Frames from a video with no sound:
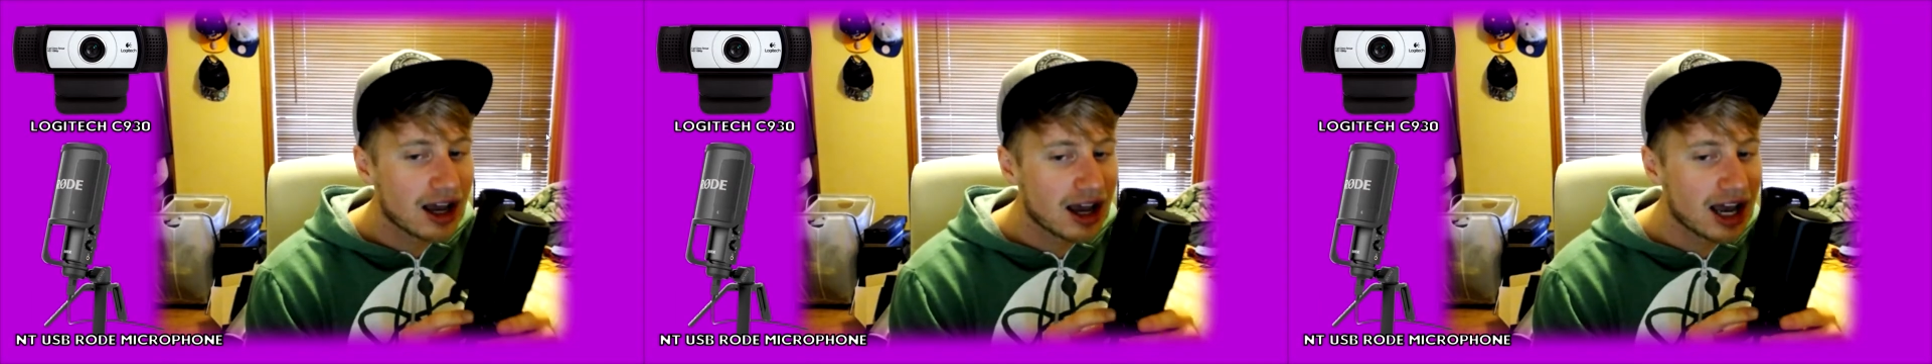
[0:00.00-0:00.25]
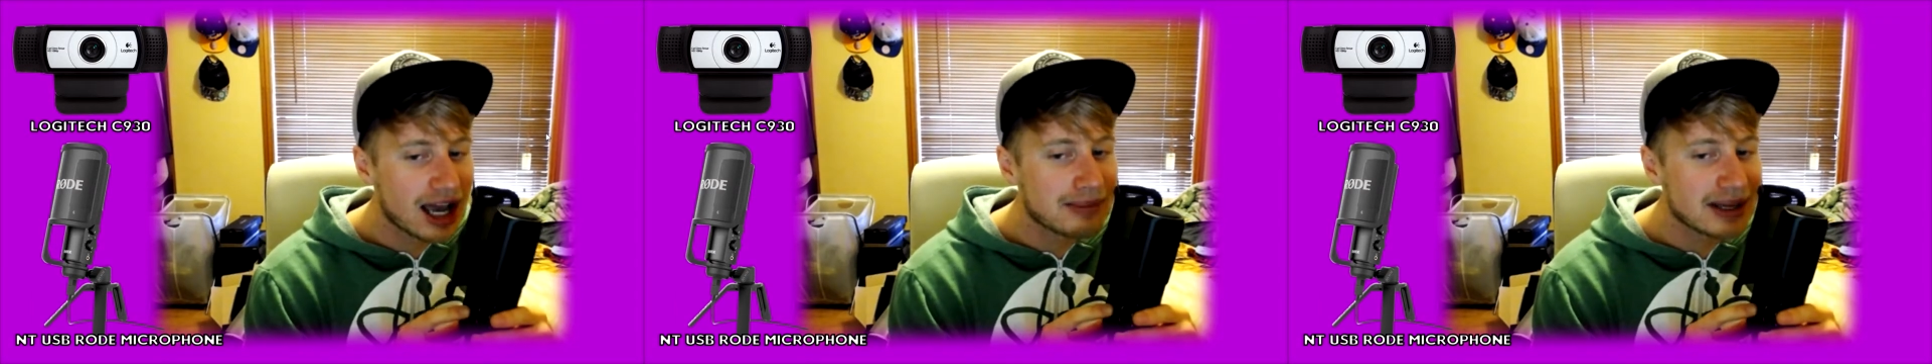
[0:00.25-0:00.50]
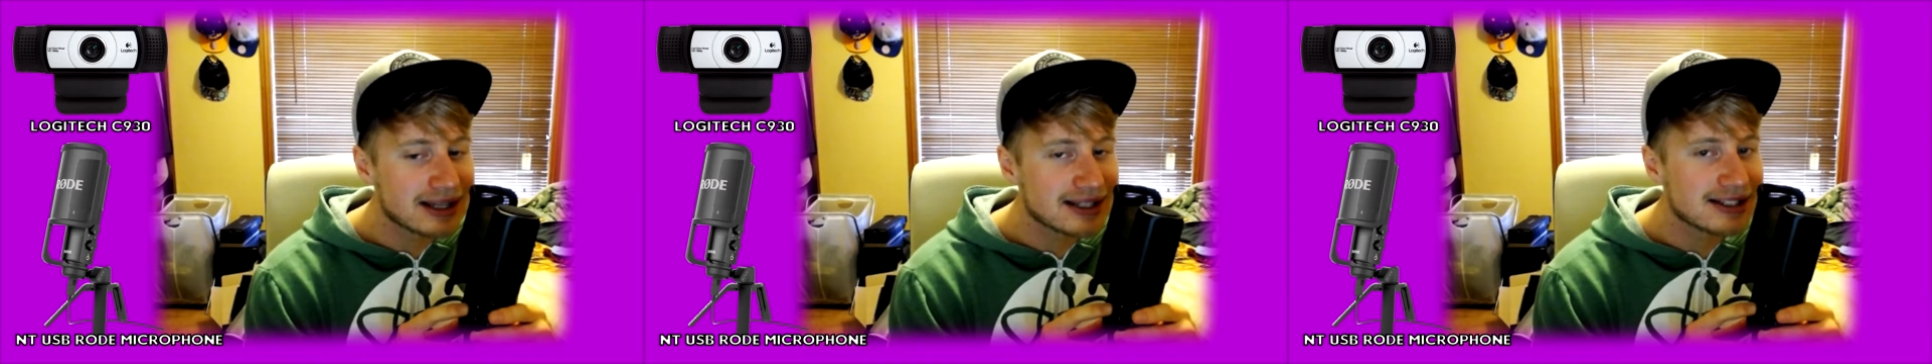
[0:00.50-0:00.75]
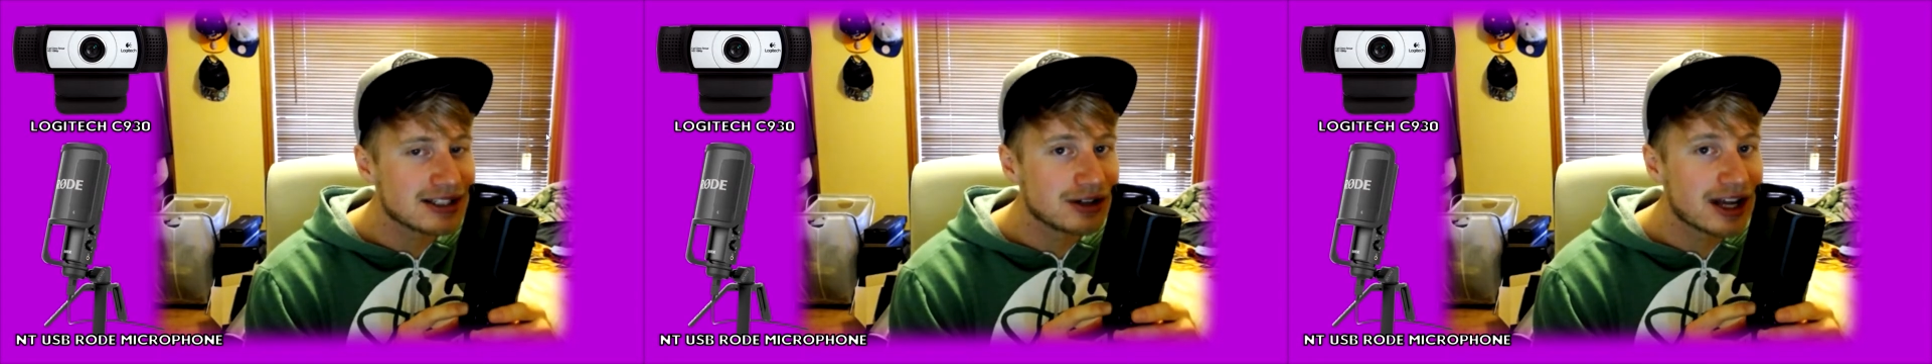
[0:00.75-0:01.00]
I make this
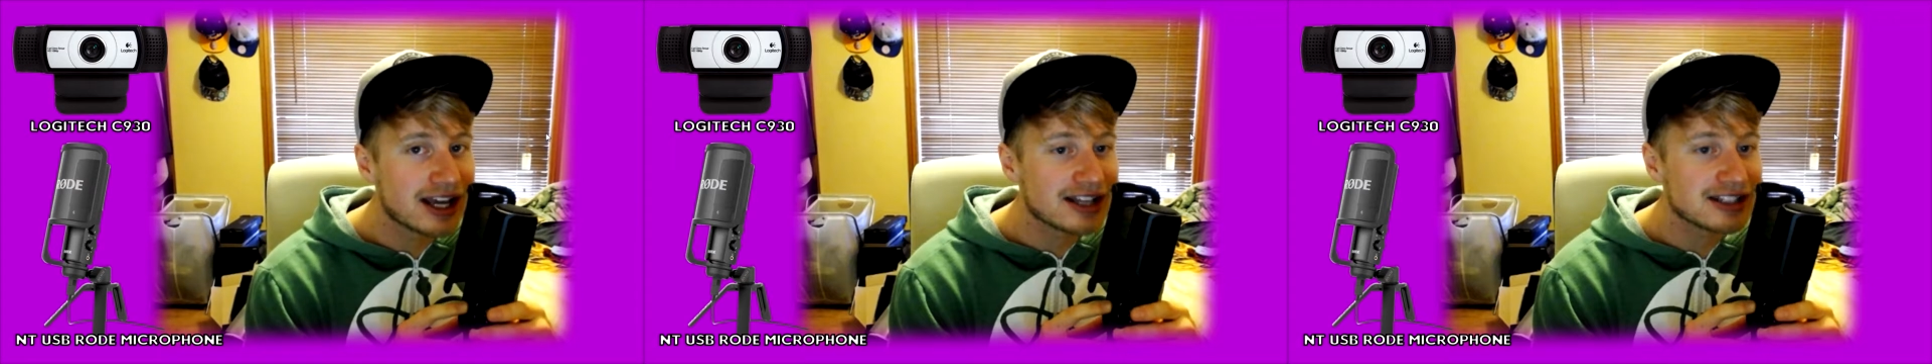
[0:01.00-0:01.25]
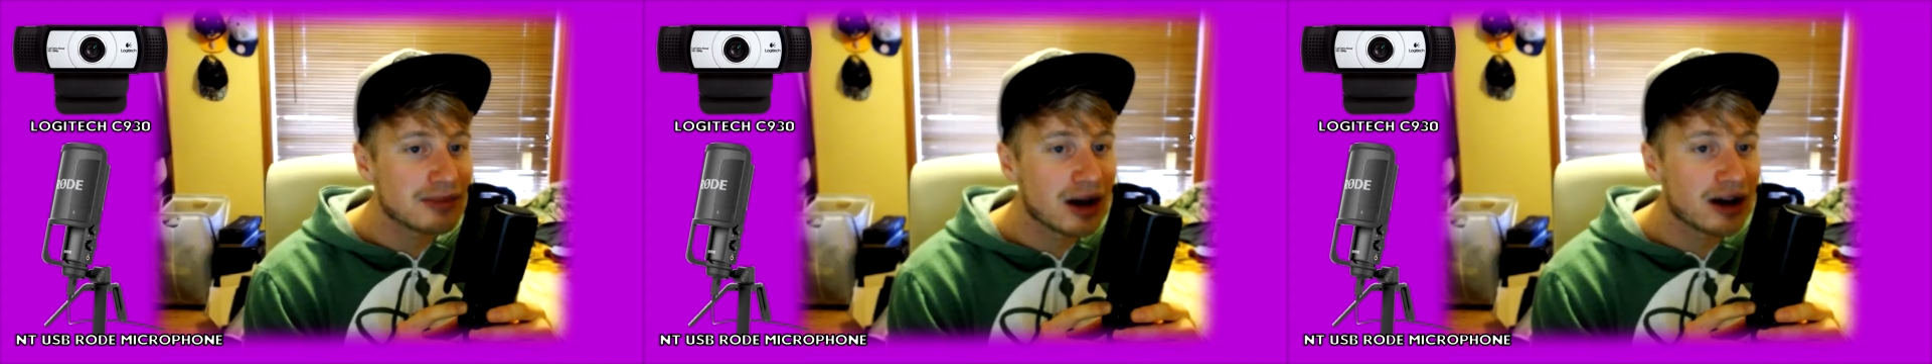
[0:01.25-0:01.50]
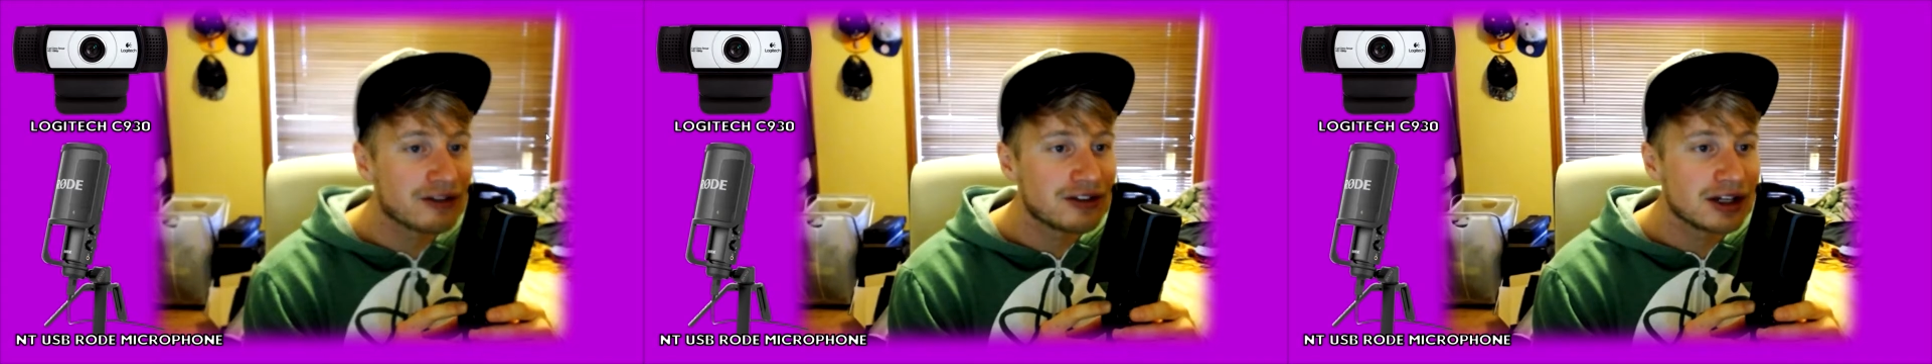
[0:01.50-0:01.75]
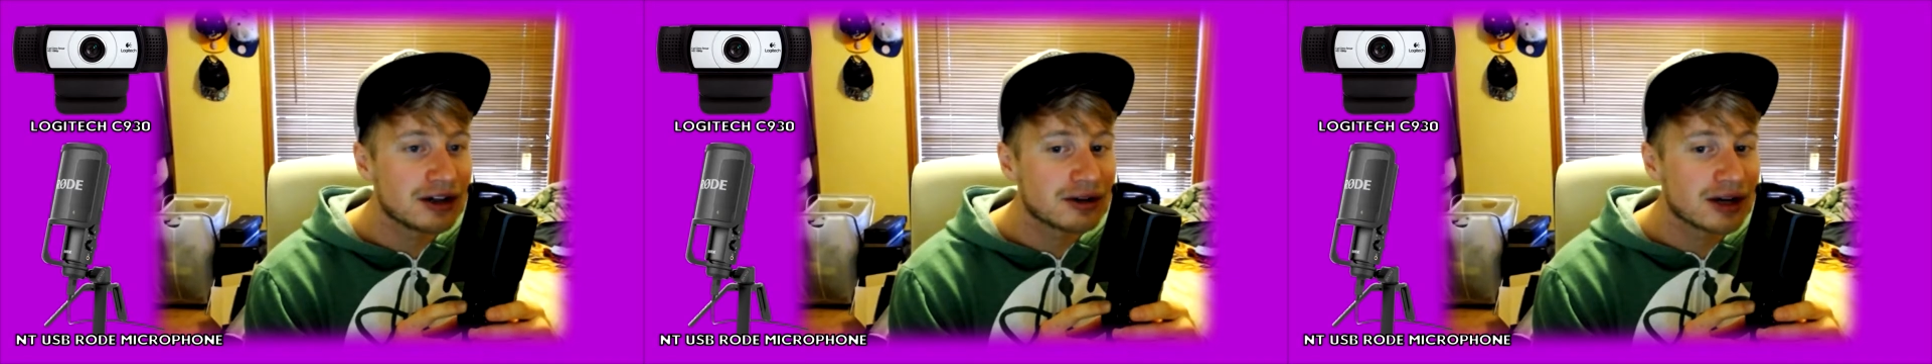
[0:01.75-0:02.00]
into an ASMR video
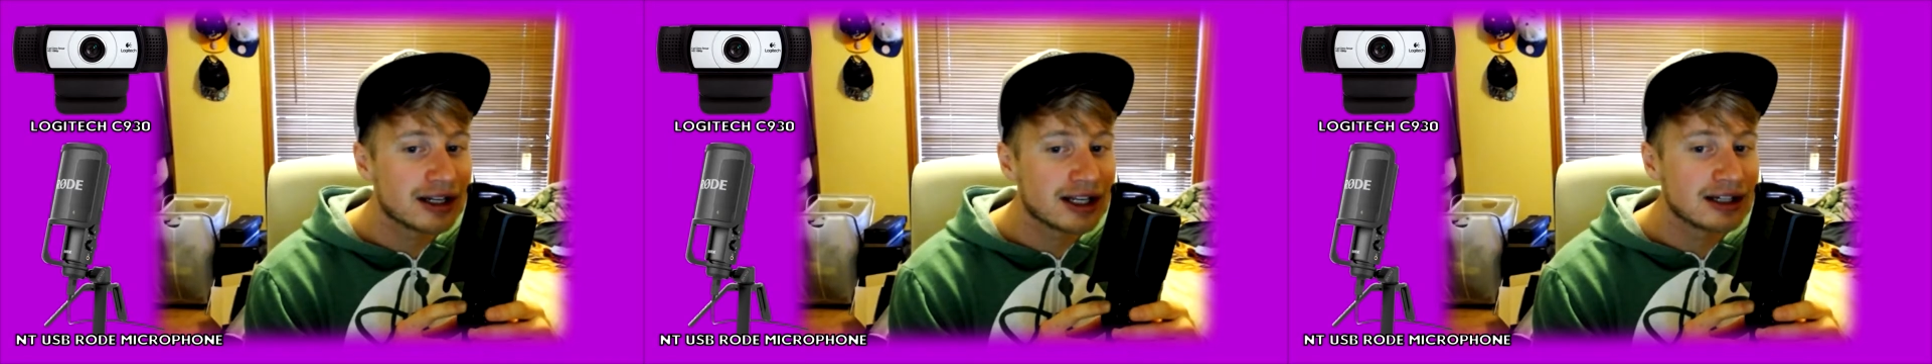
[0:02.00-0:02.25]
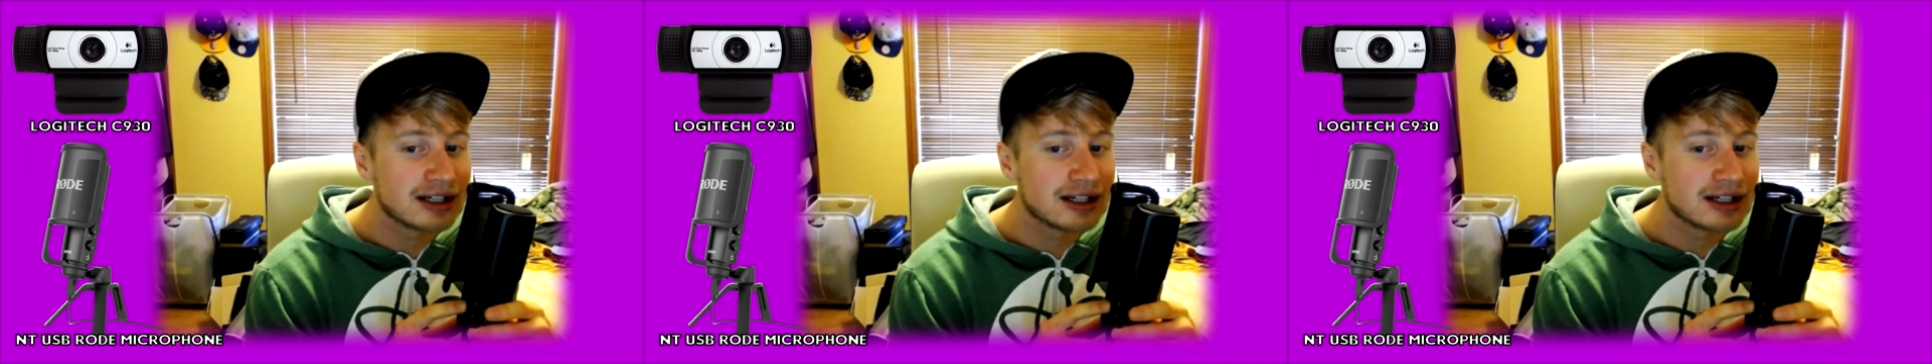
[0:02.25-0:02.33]
right now.